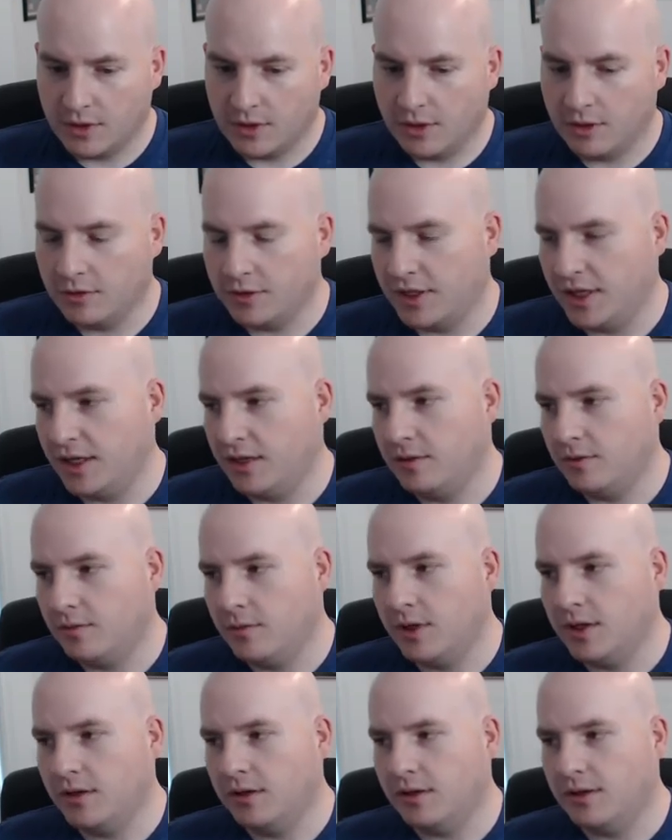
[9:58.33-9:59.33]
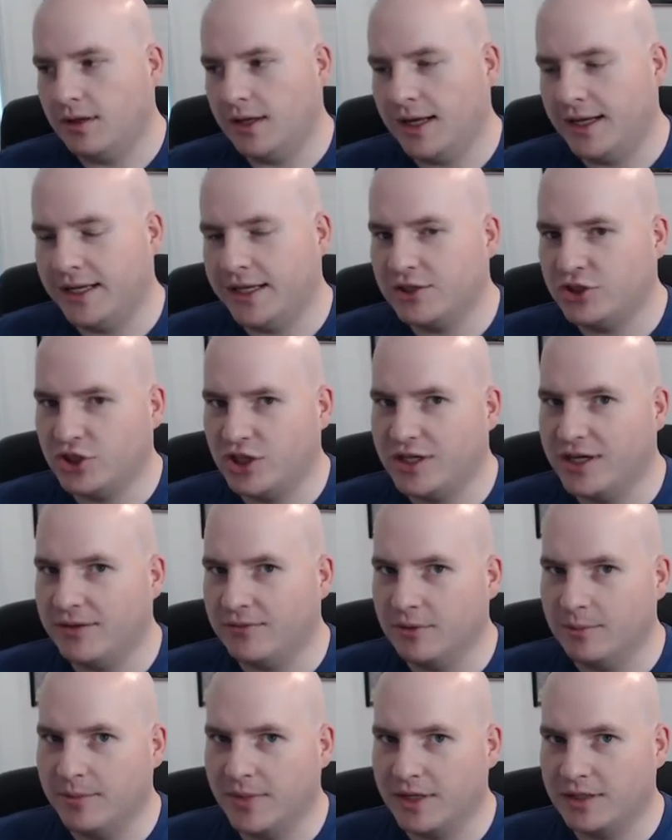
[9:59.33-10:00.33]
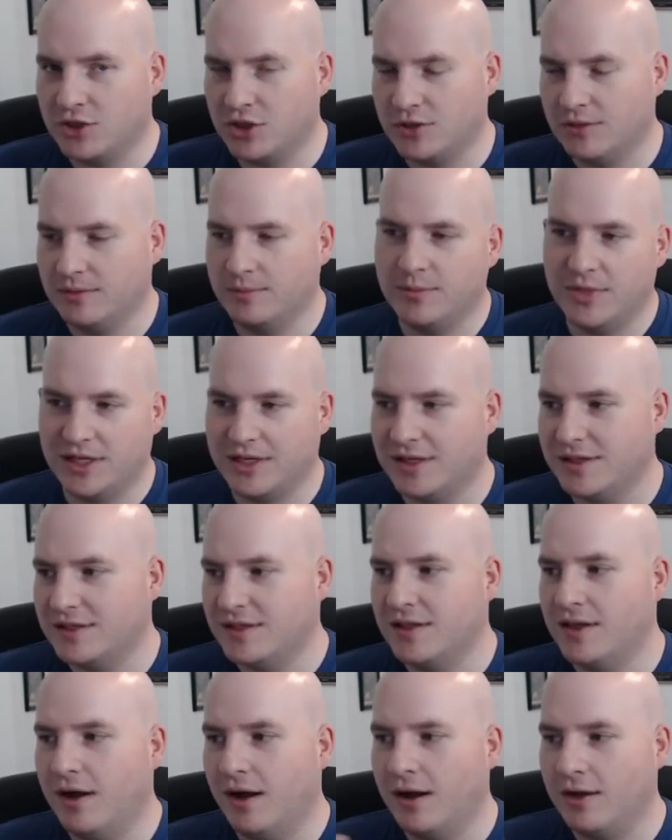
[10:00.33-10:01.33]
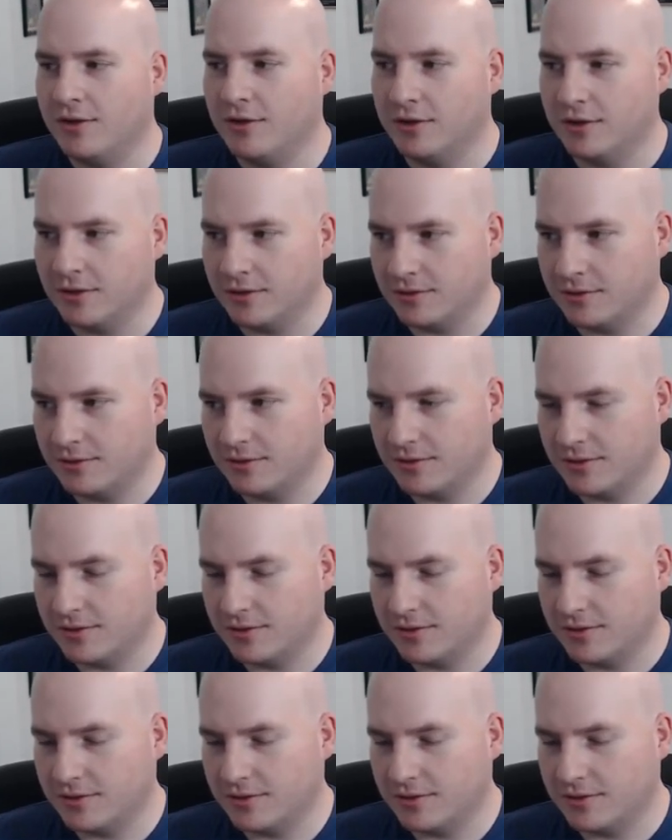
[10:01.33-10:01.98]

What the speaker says: Okay, well, I guess she never mentioned, because the other